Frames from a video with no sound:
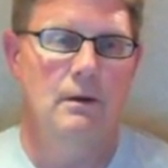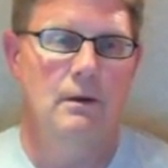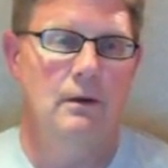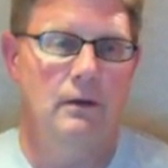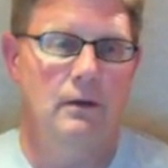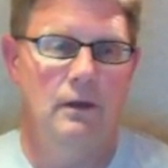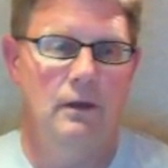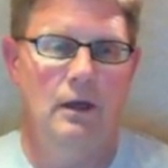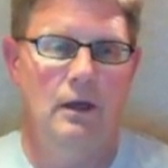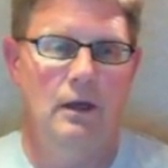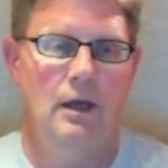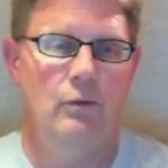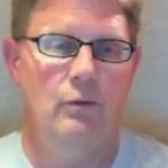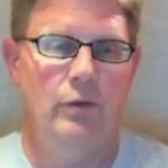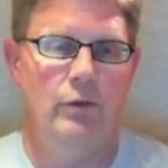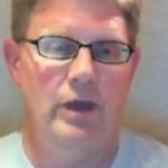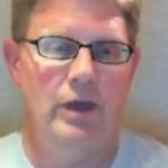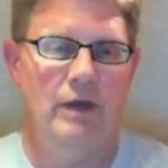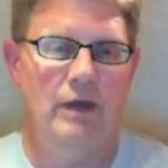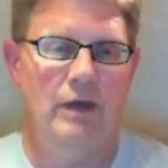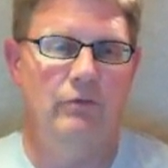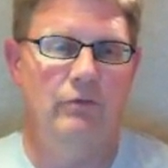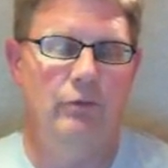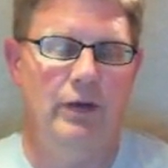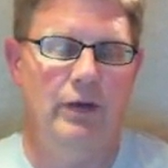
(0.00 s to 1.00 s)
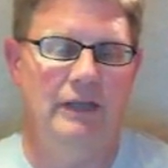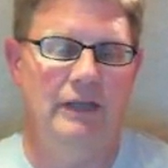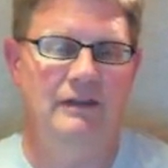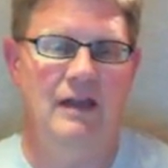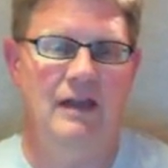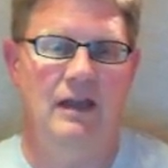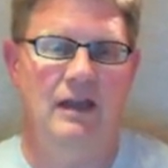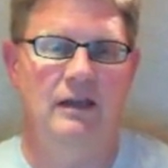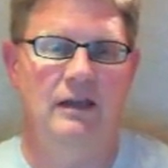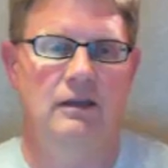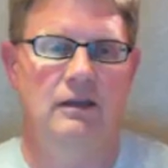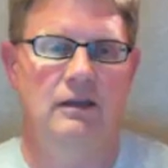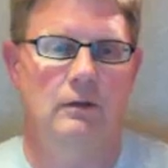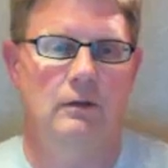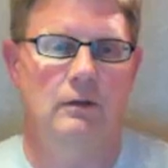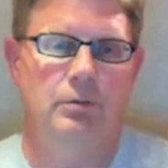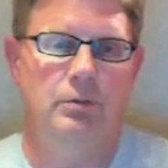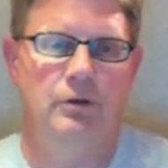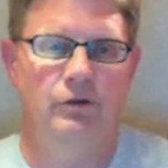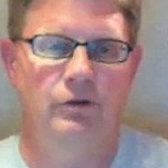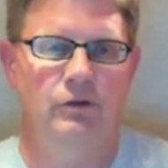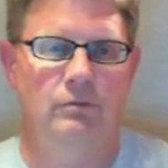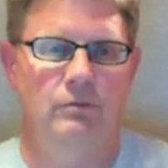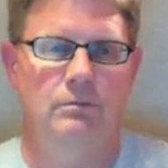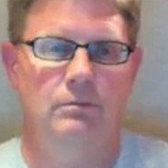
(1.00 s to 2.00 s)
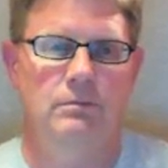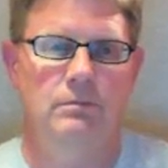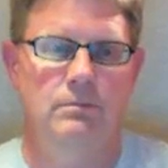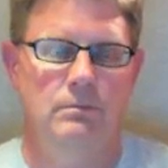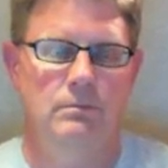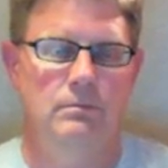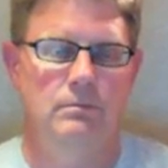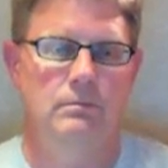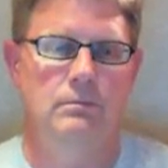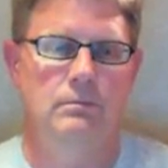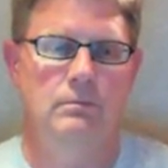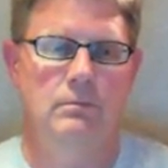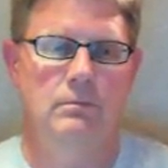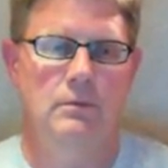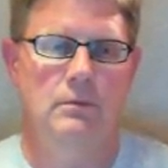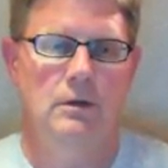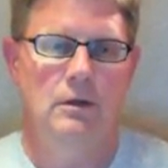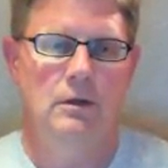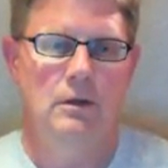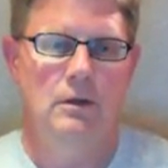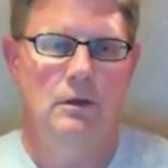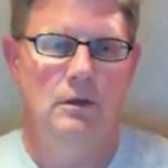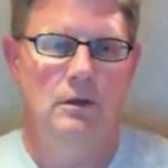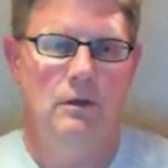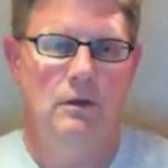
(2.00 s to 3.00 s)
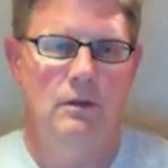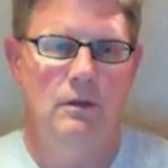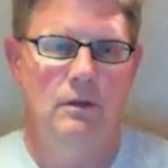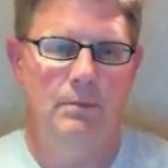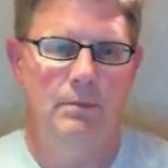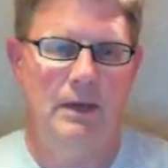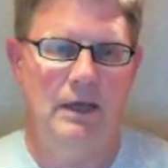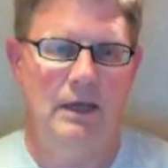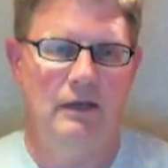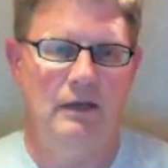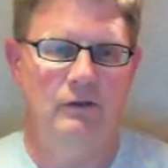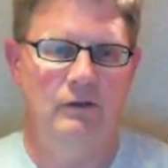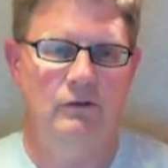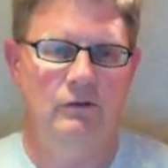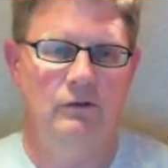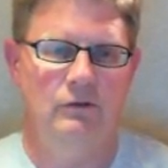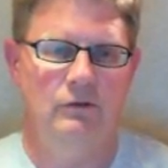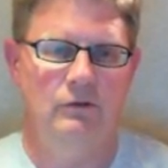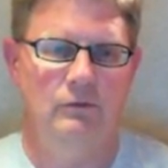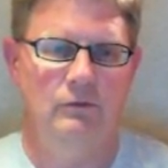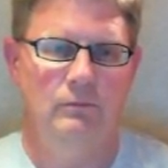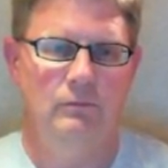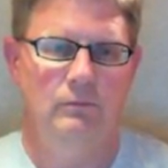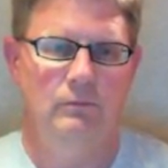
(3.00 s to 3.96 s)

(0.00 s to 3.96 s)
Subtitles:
Okay, we have a rectangular prism. The base